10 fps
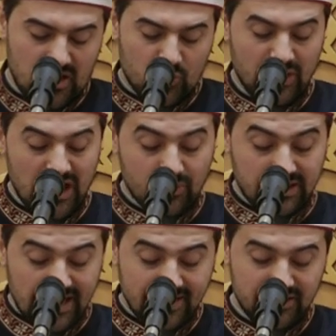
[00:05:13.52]
We have
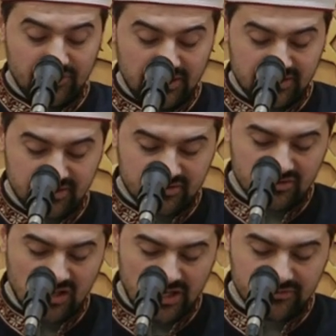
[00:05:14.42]
collectively
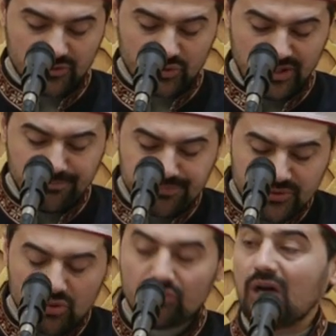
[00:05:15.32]
strived to
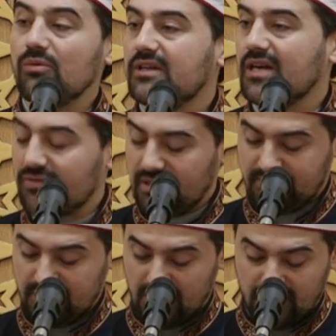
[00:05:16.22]
improve our
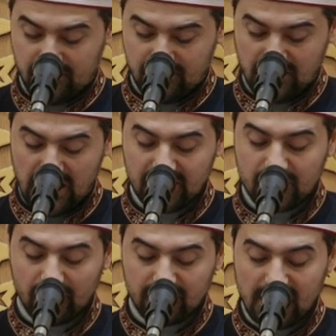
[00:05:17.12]
character and
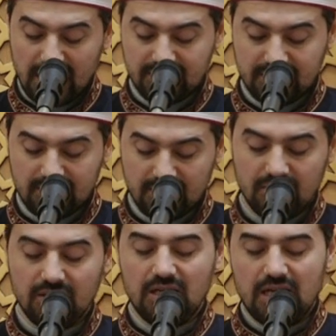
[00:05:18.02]
conduct
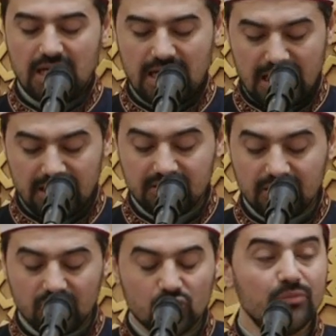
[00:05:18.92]
and
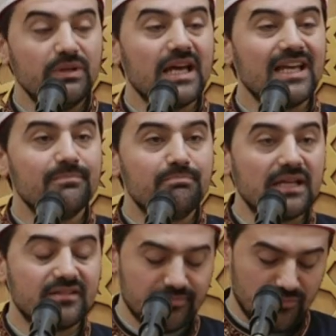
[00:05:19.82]
to be a
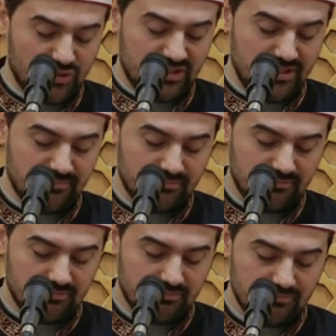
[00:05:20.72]
better
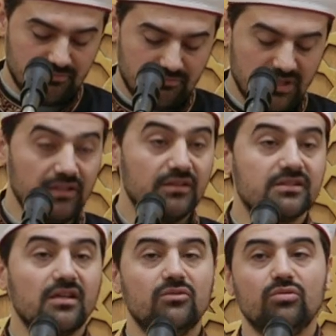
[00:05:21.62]
Muslim in the
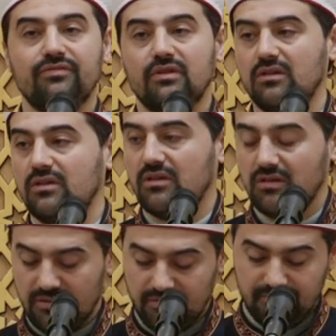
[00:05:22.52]
sight of Allah.